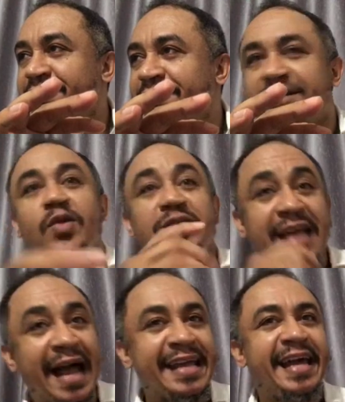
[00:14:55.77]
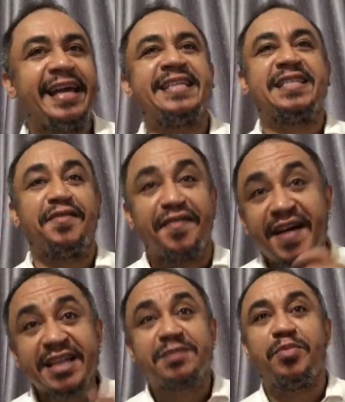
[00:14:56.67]
So Taye is the
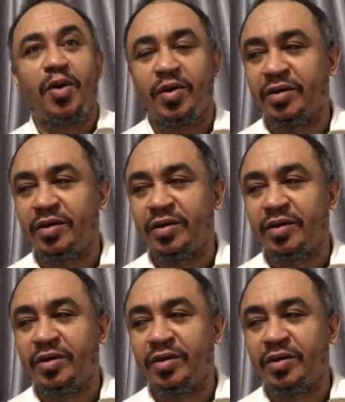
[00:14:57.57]
firstborn